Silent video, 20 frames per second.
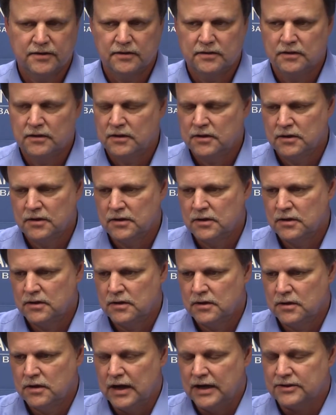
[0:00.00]
And
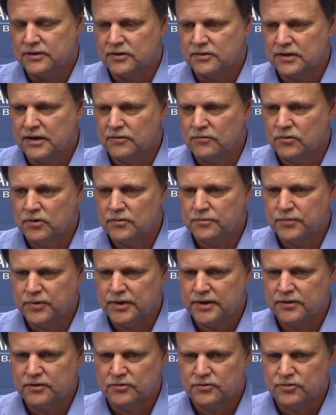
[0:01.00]
I thought that one
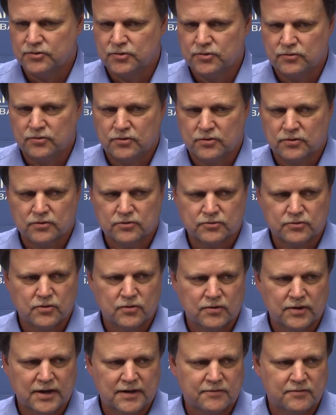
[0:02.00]
play, there was two girls
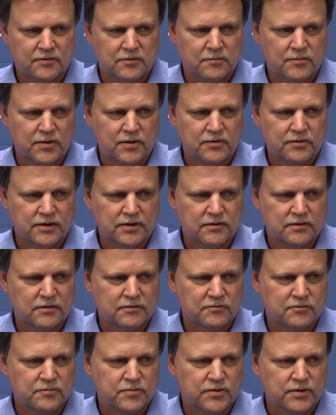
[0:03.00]
going after the ball, and here
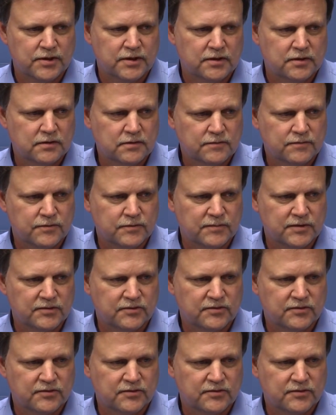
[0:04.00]
comes Bria from the